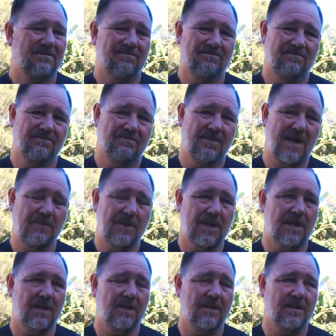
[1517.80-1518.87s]
Maybe
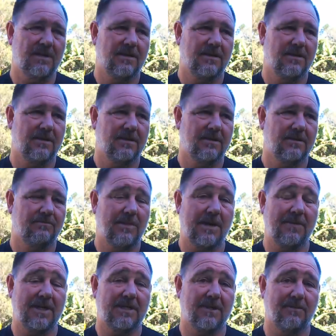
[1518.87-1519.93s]

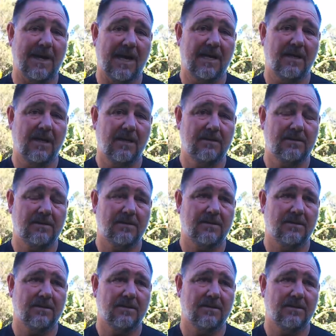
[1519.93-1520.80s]
tomatoes.